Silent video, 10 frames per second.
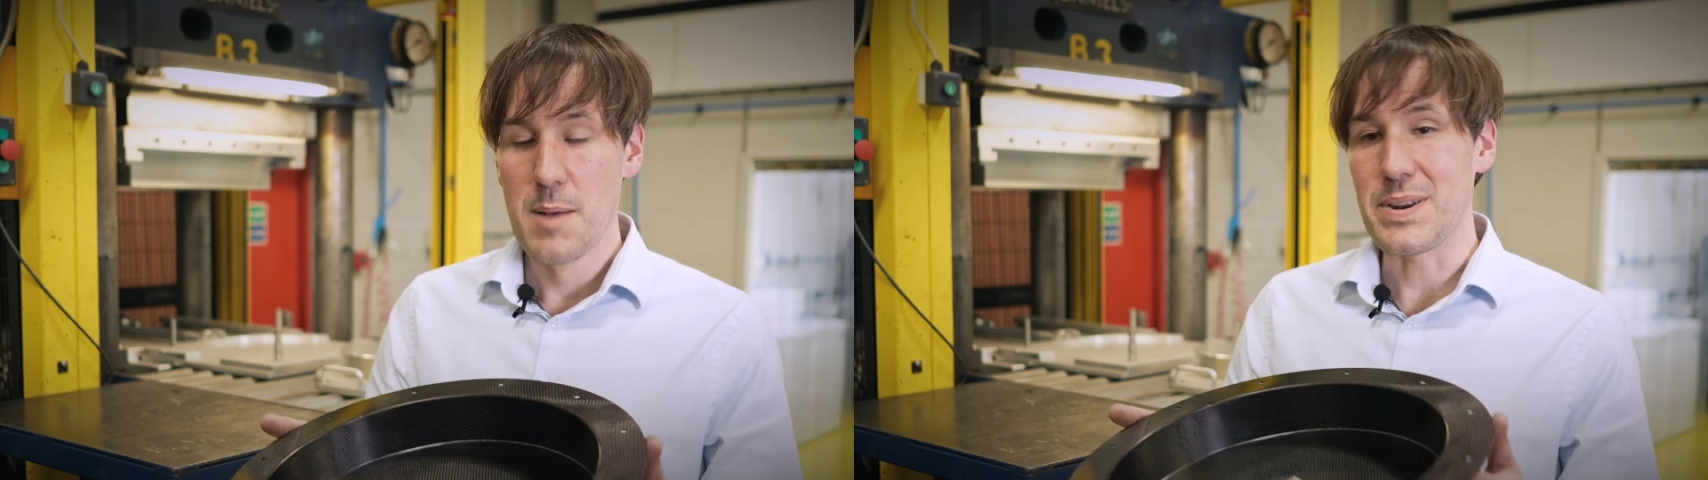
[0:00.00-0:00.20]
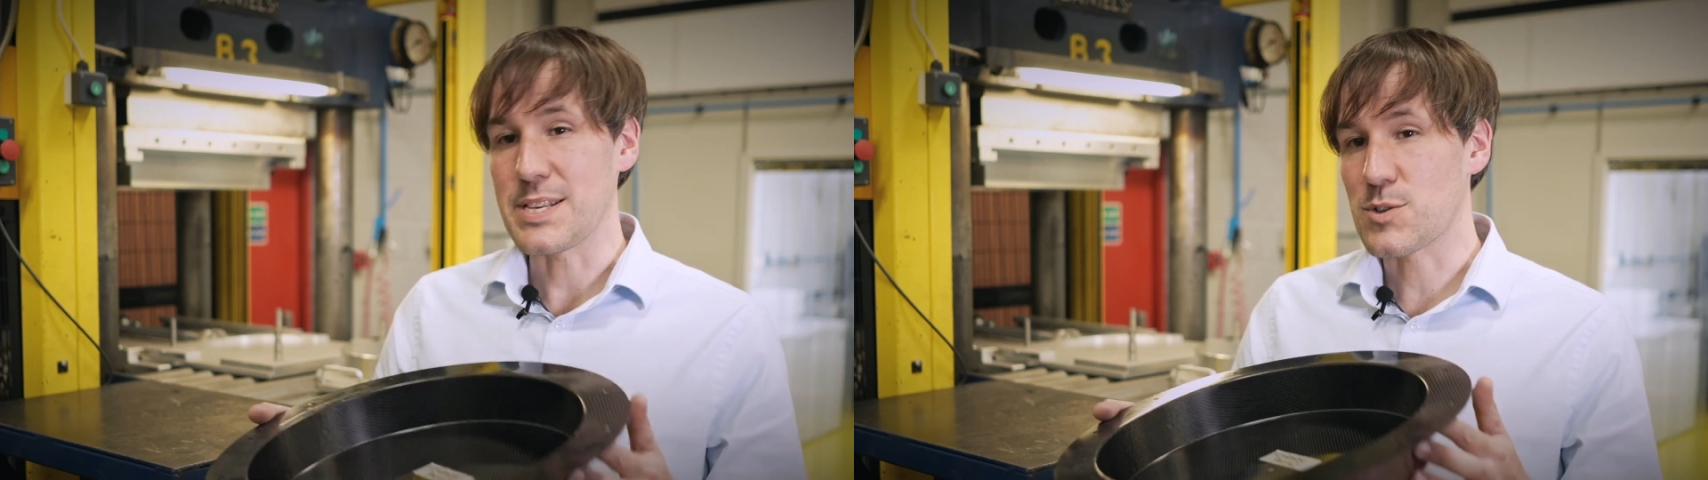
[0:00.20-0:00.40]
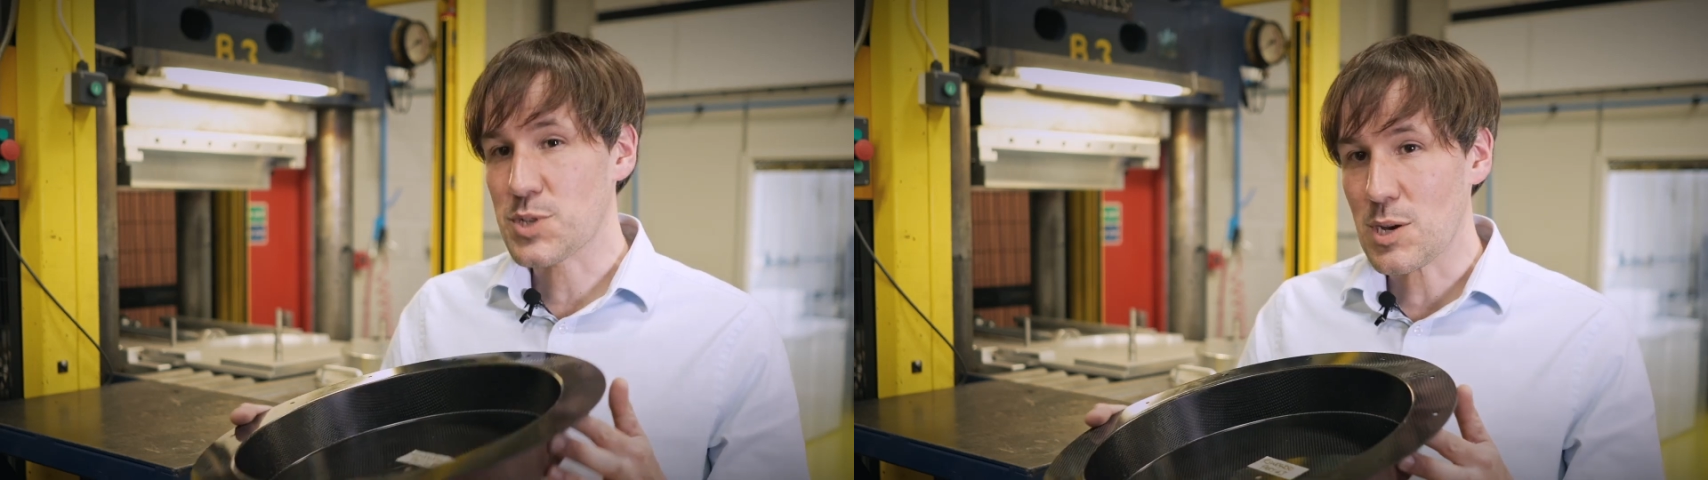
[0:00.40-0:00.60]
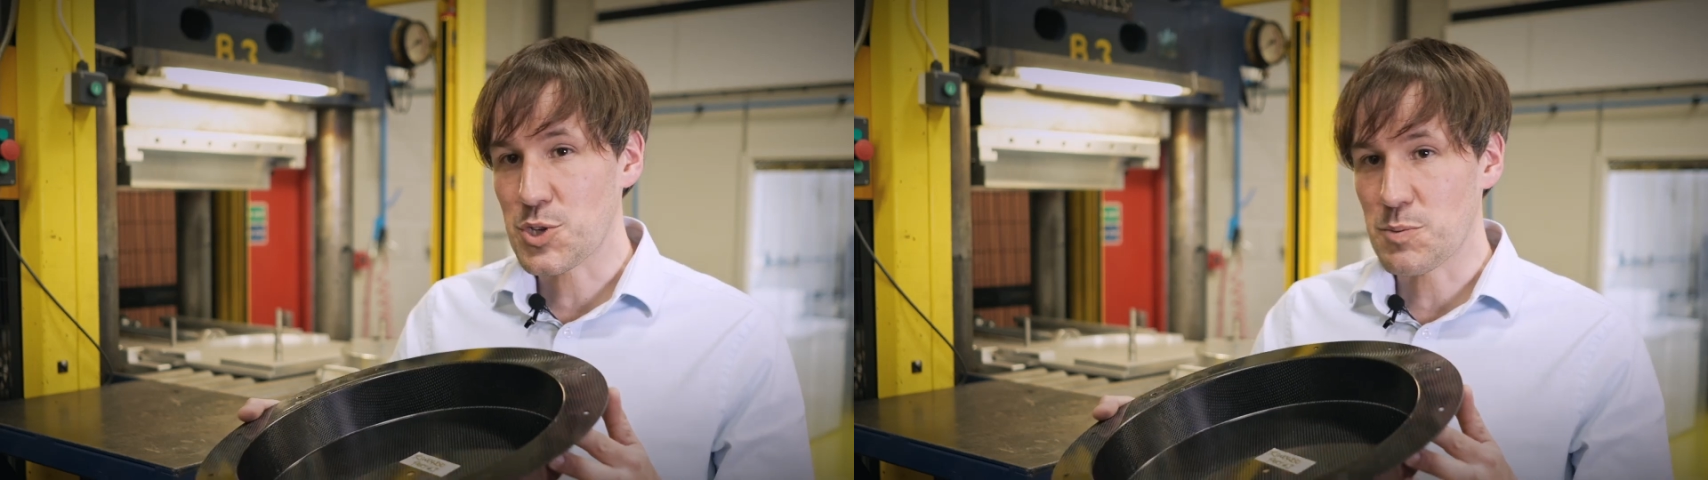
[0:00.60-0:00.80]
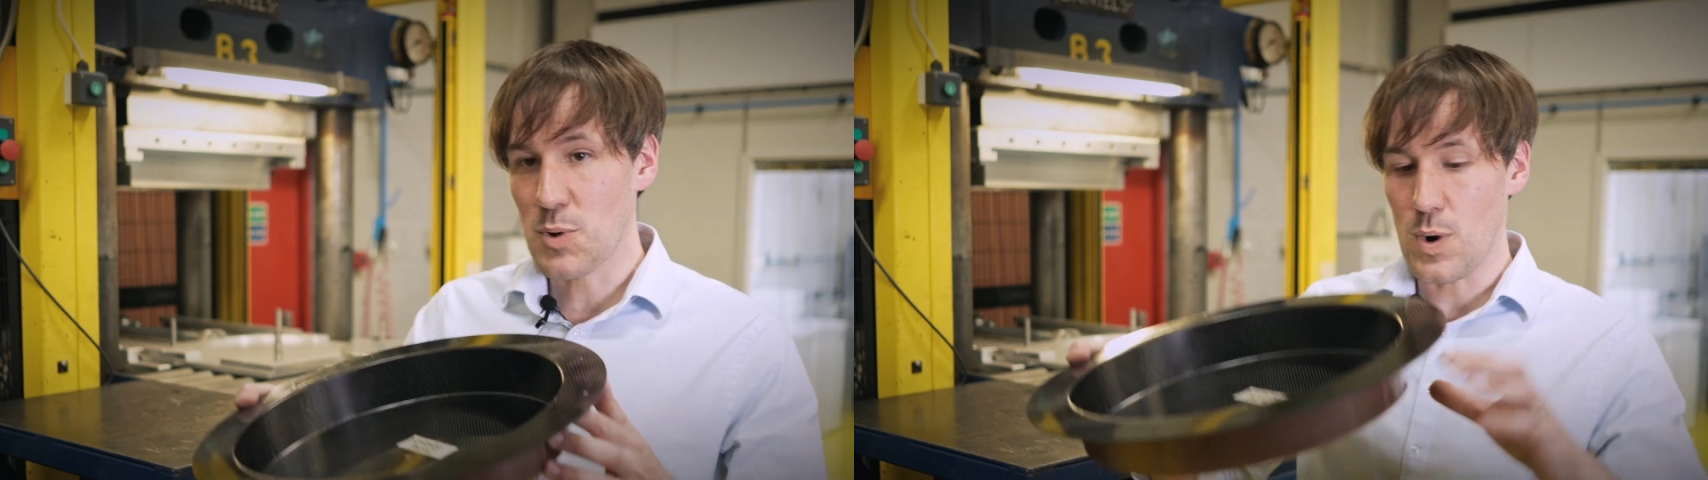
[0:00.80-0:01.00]
but it's also
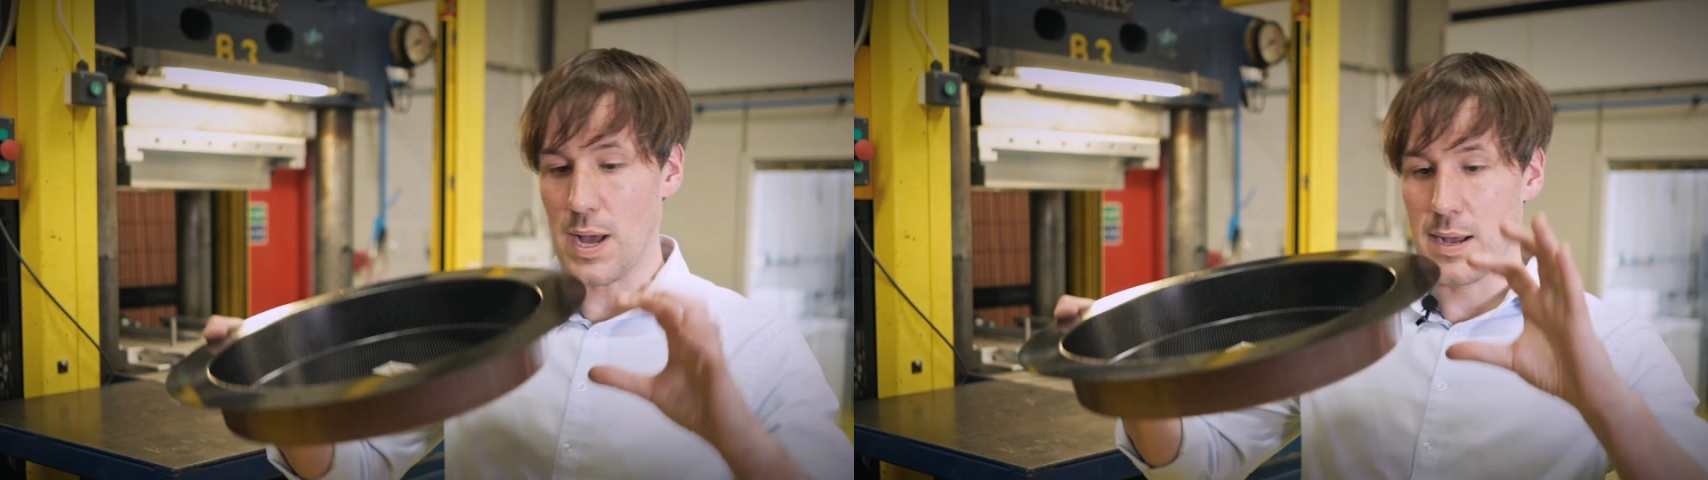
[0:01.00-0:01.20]
smaller.